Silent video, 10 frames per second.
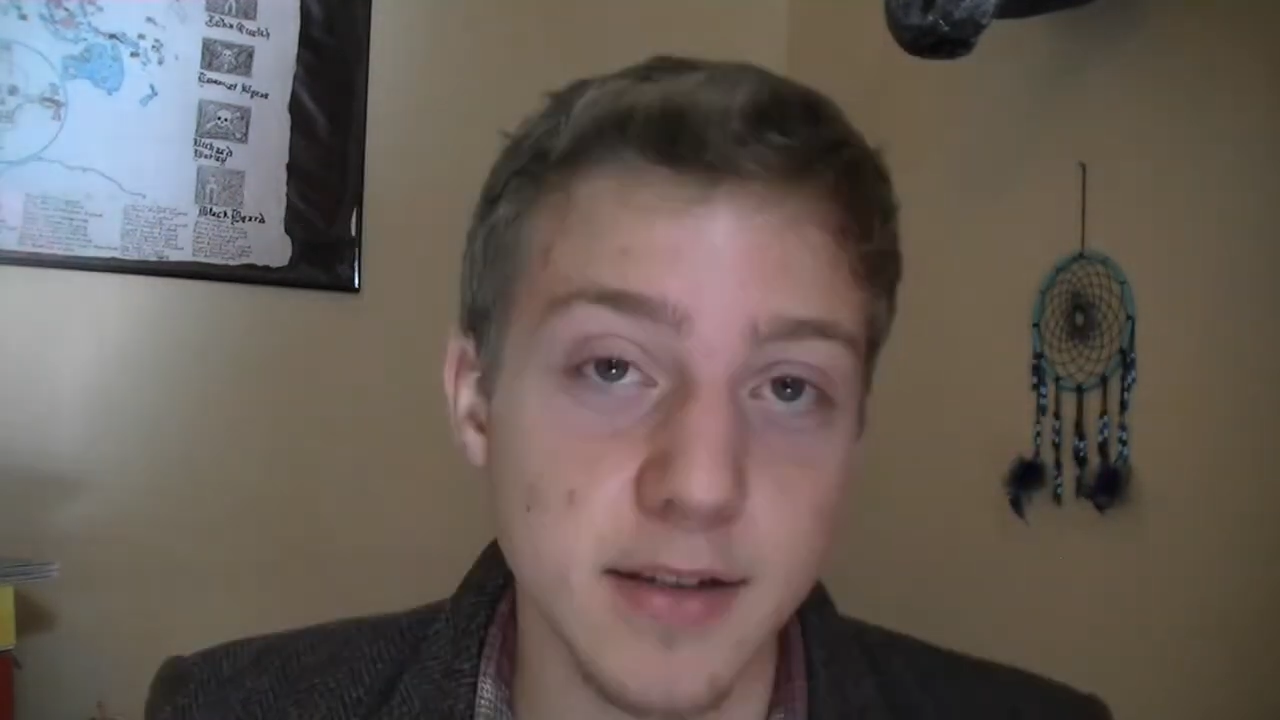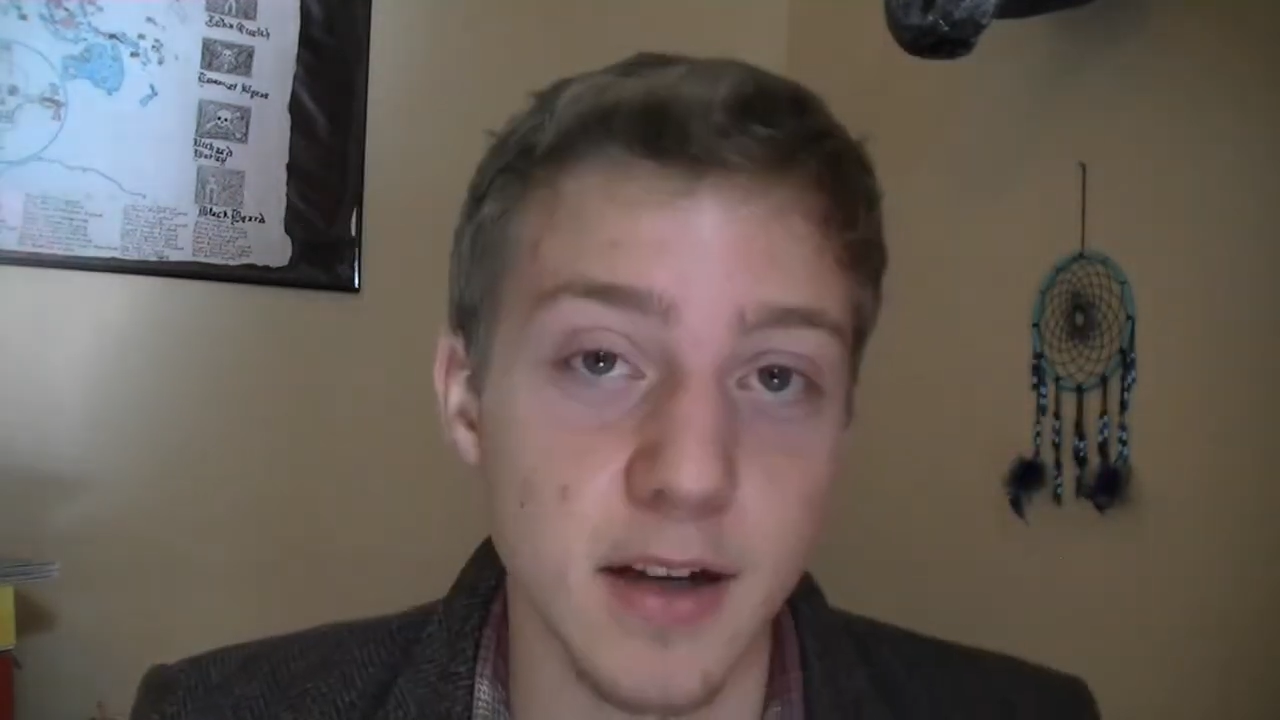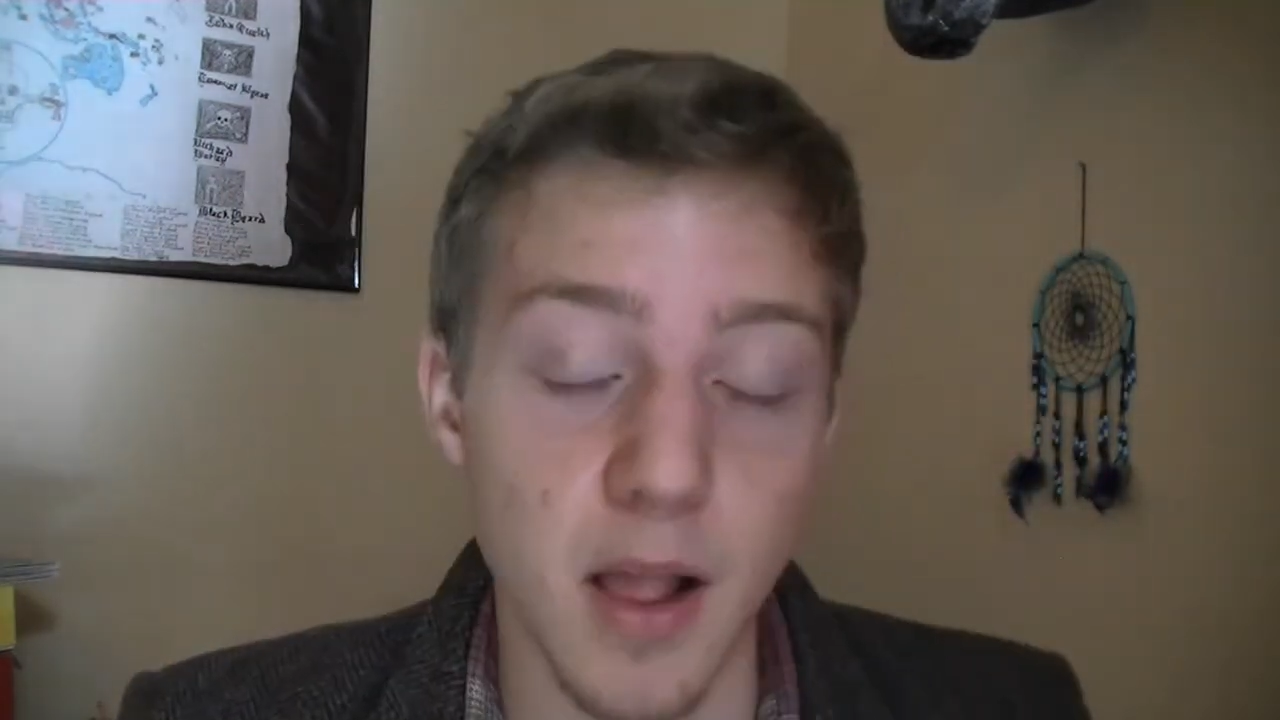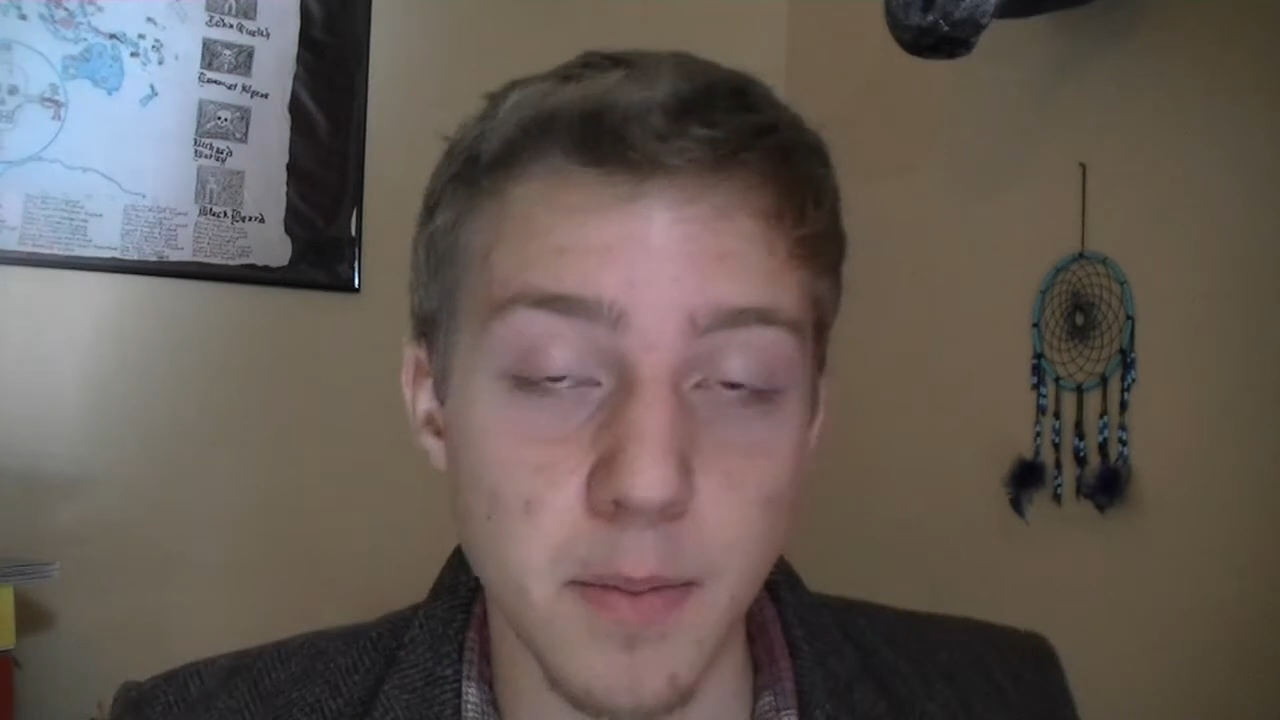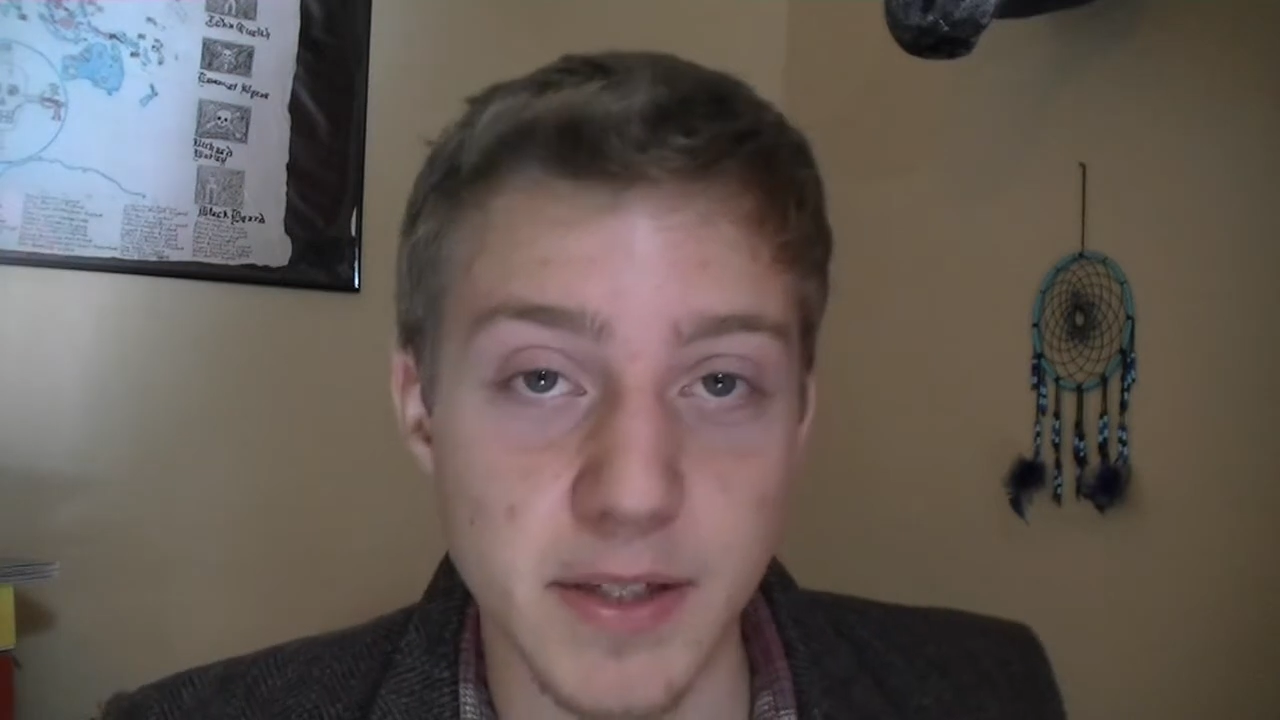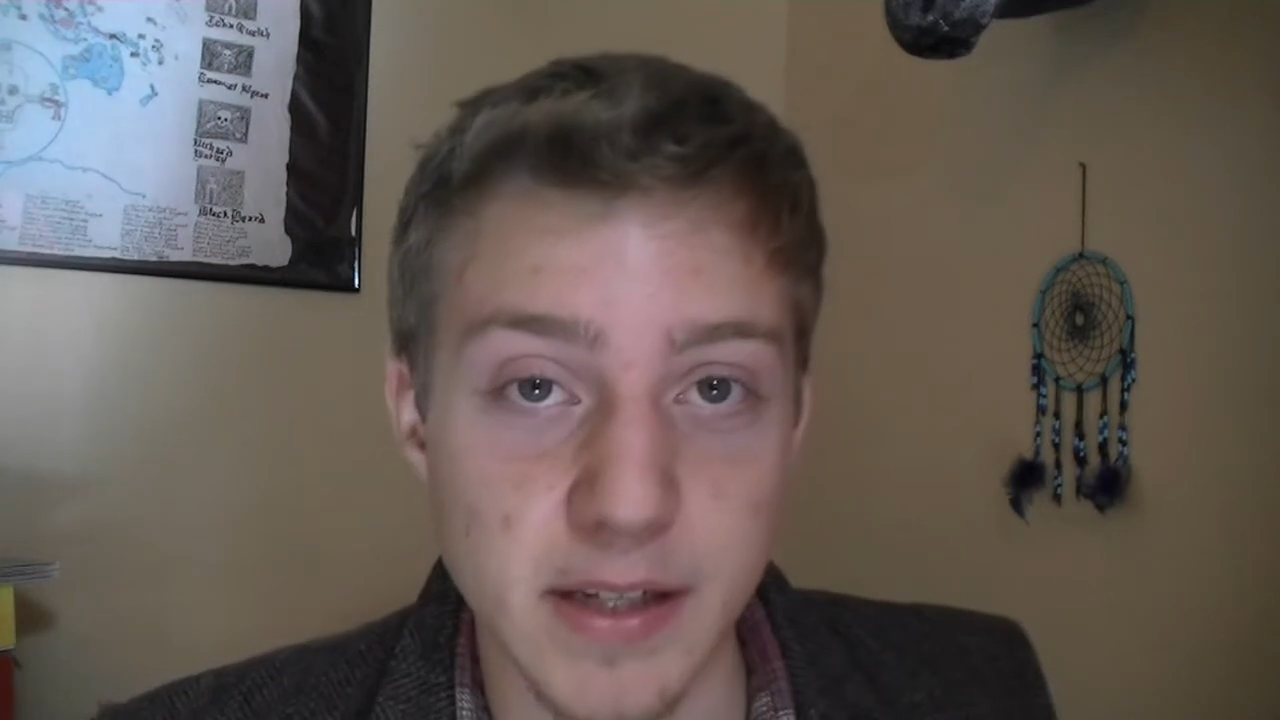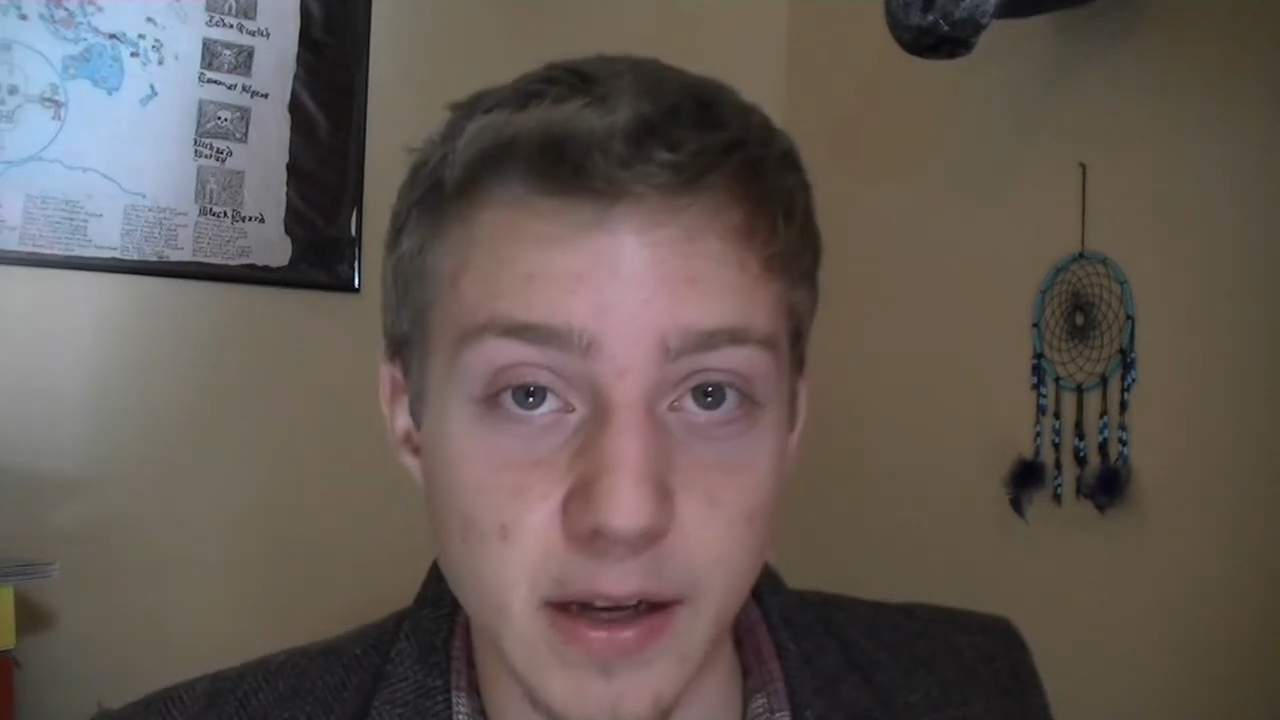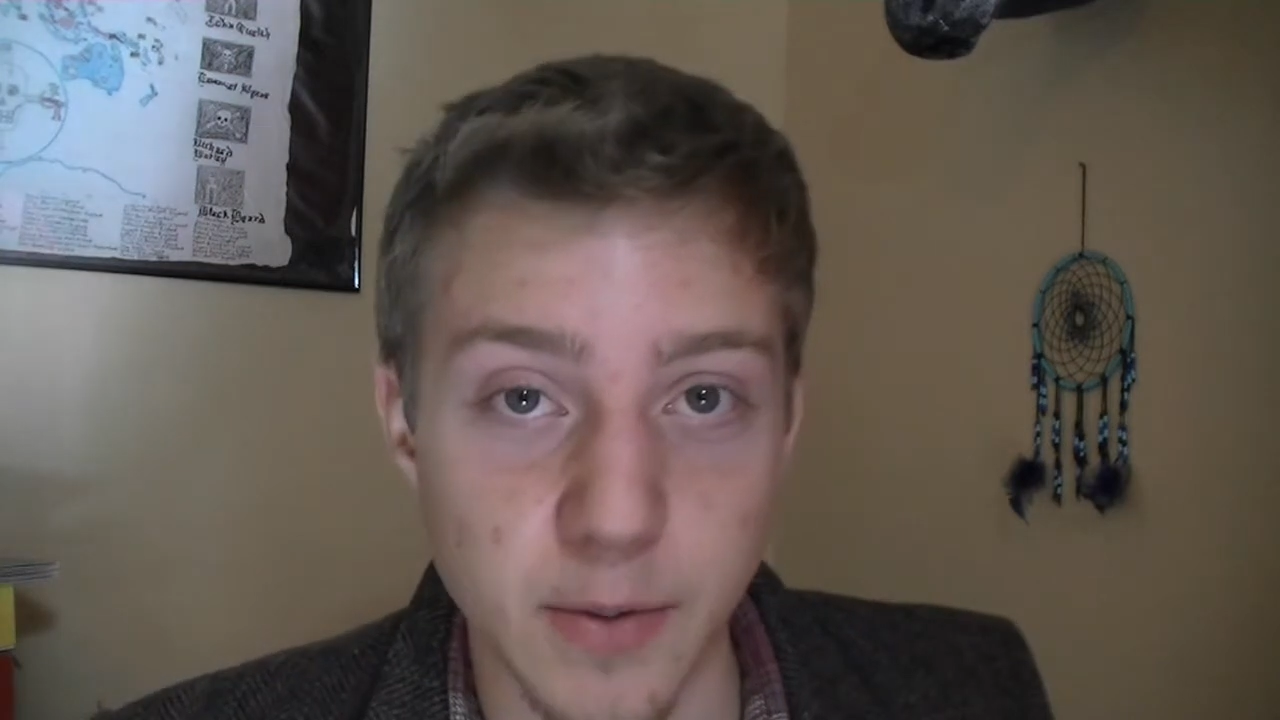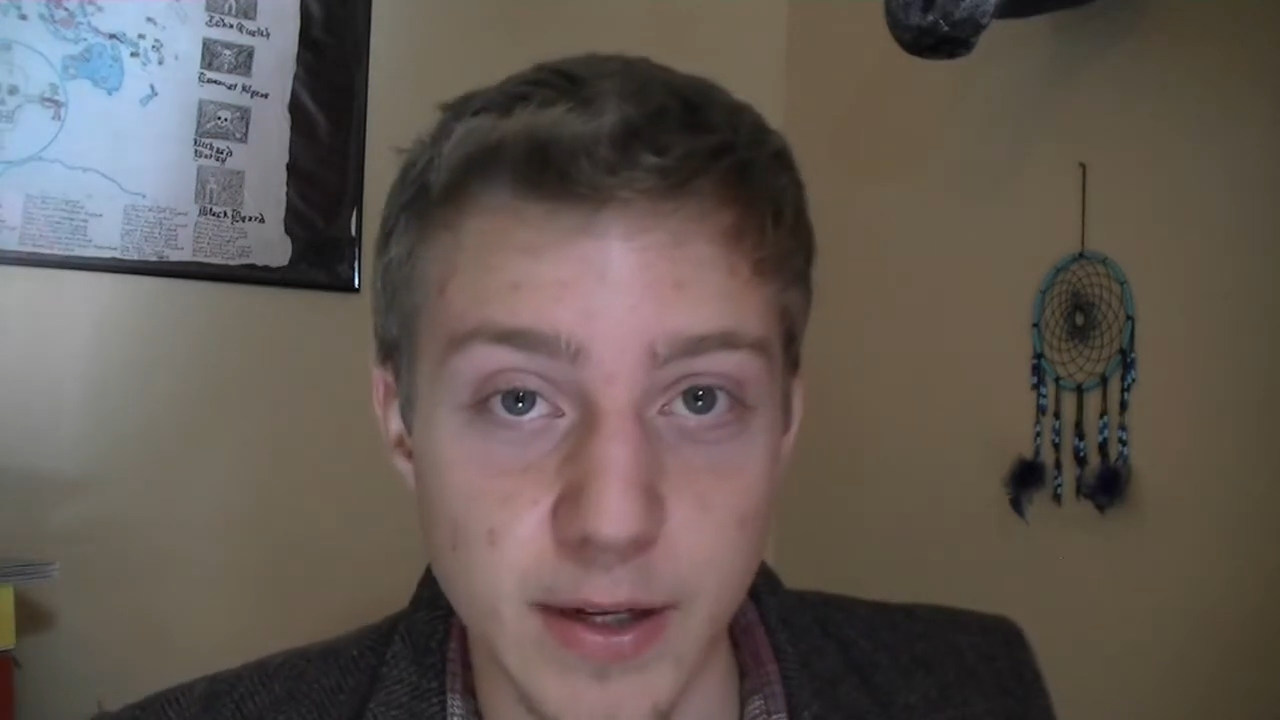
Columbus Day